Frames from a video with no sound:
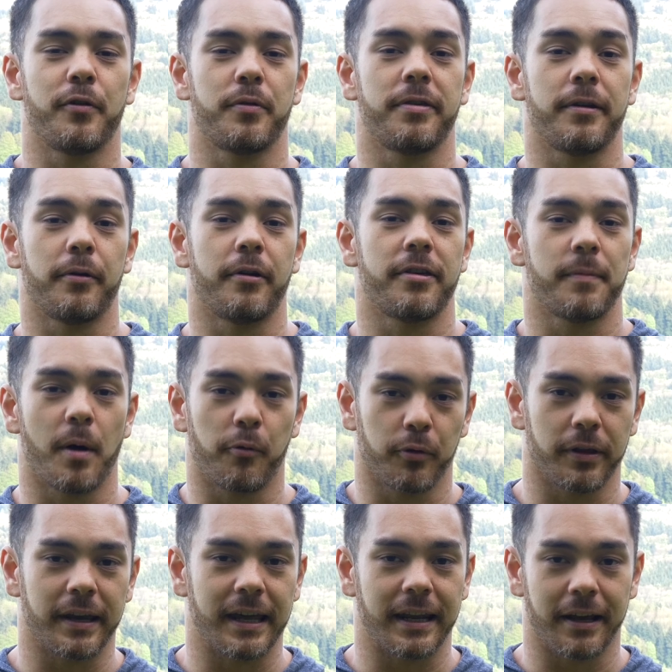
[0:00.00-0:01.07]
you're serious about
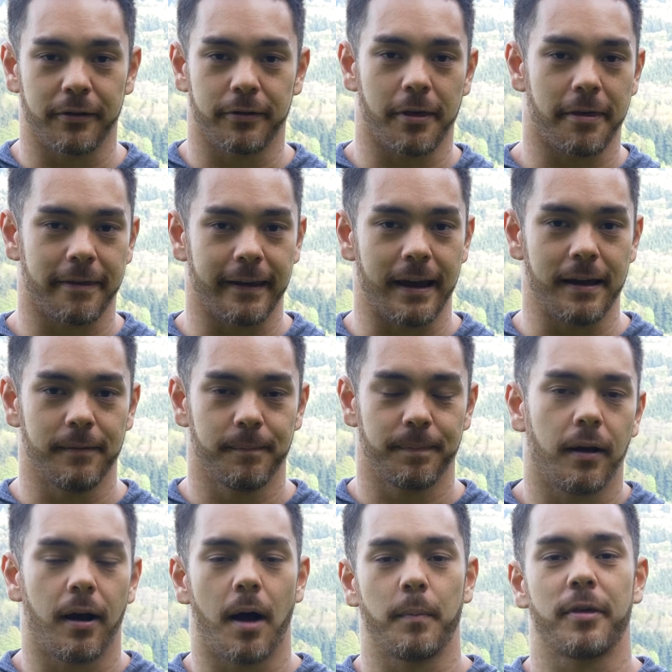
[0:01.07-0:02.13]
really getting into the state,